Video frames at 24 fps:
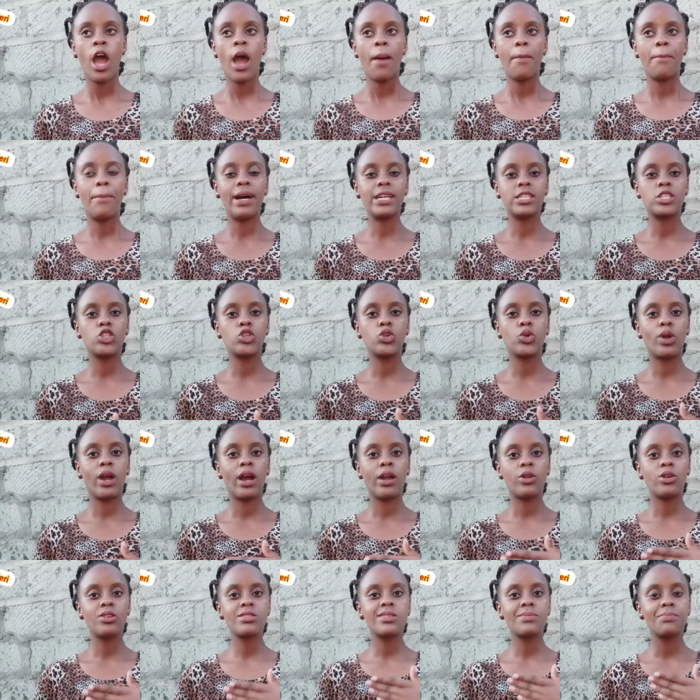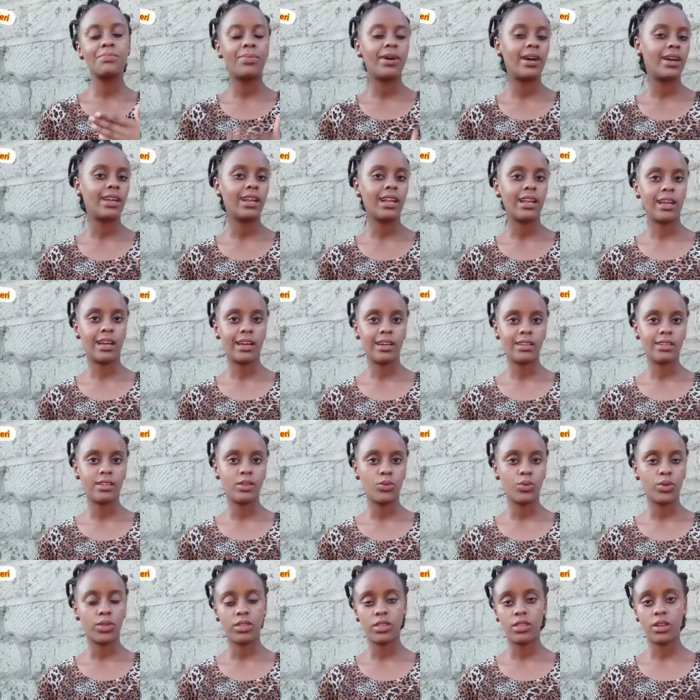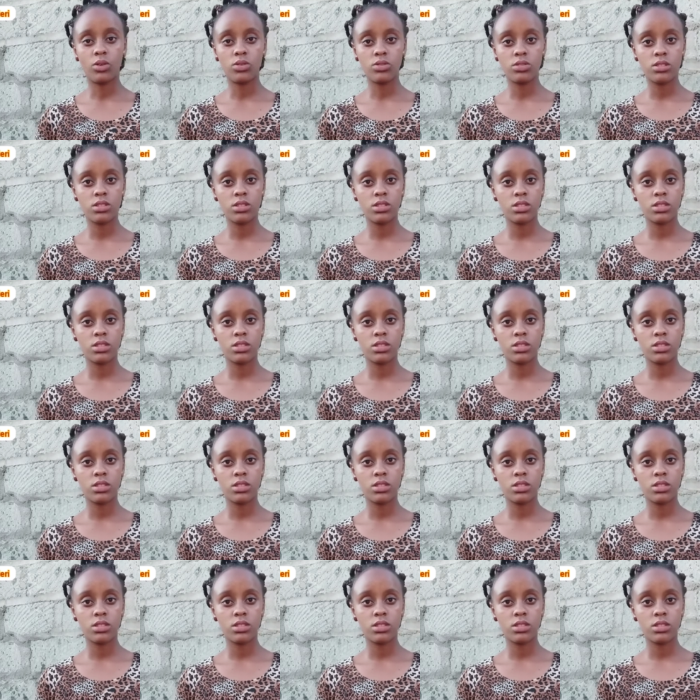But you cannot buy land without